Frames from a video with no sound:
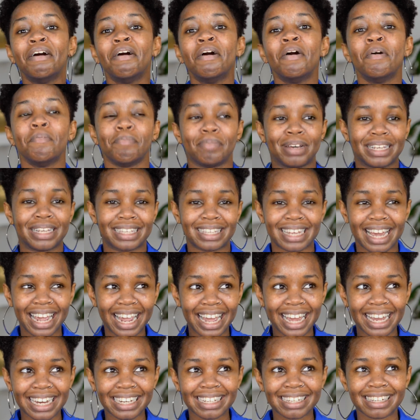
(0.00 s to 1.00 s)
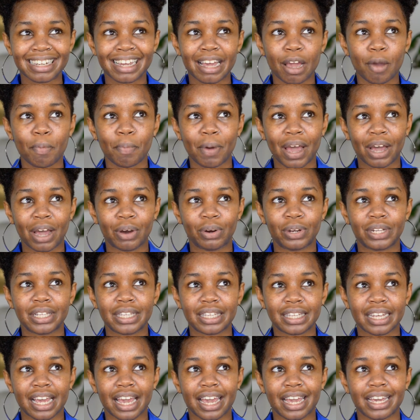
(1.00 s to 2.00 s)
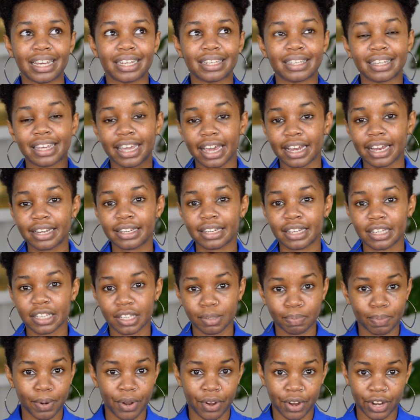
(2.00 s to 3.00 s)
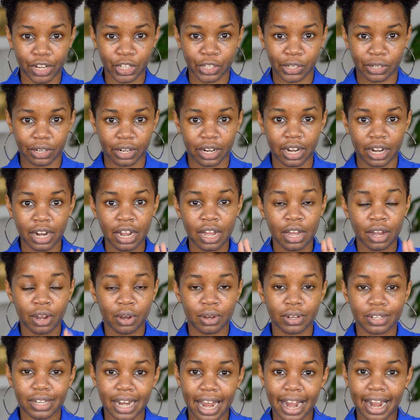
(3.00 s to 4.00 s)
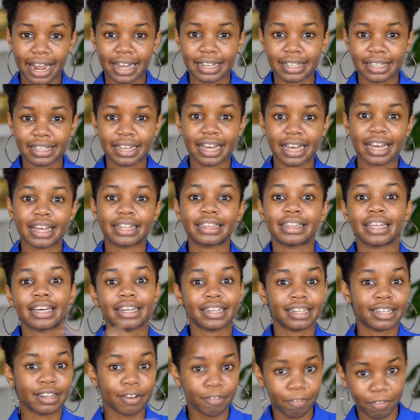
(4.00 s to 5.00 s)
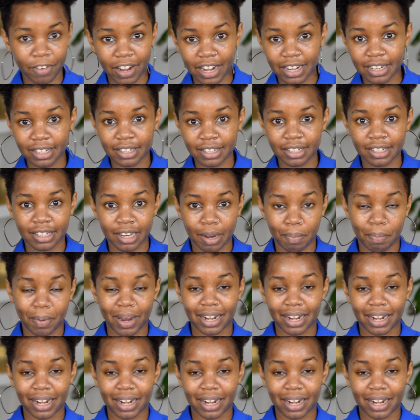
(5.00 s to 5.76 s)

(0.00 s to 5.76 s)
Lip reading: My second tip I would say is get inspiration, because like I said, there are different tapered